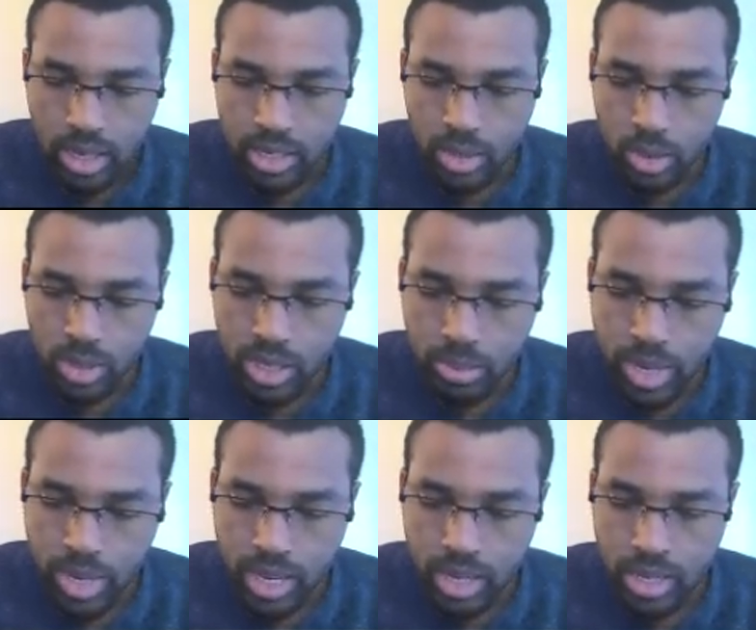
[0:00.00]
is going to
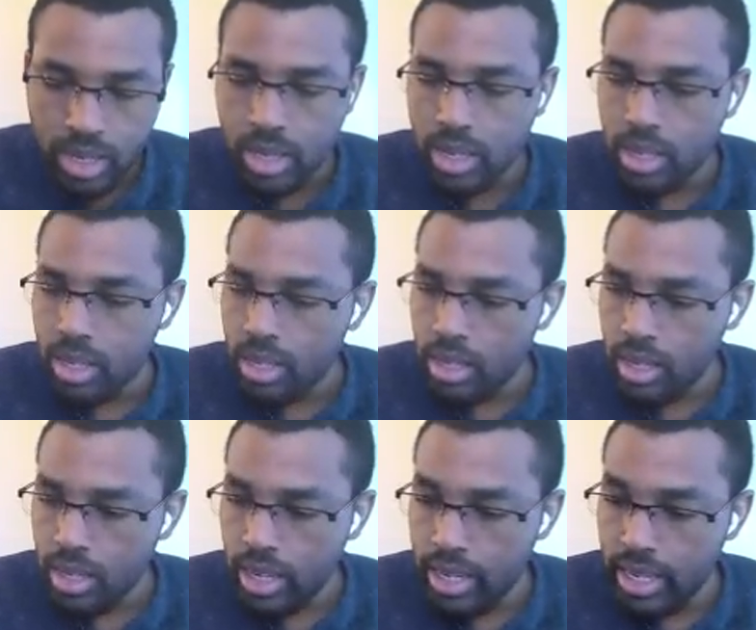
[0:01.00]
be,
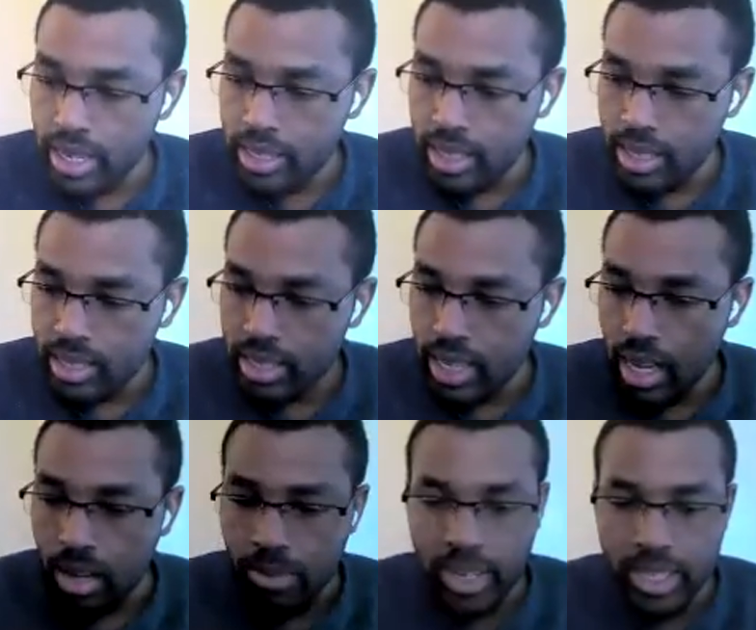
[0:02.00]
it is
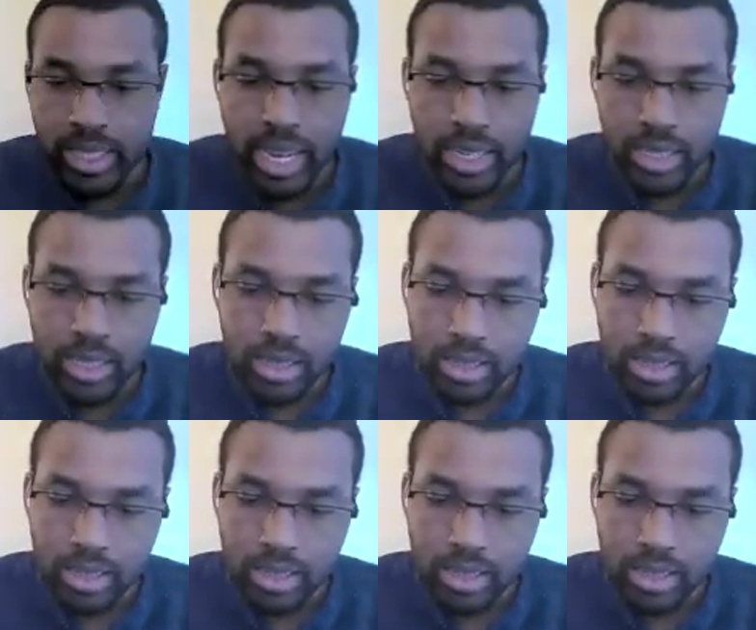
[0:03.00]
itself a set